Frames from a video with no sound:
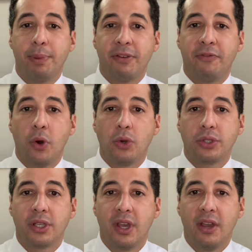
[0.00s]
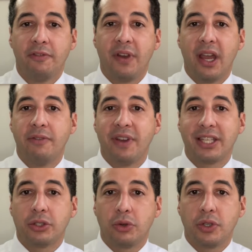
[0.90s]
pitfalls
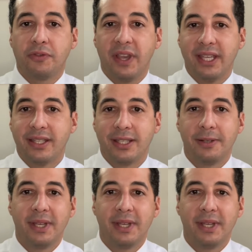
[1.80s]
investors face.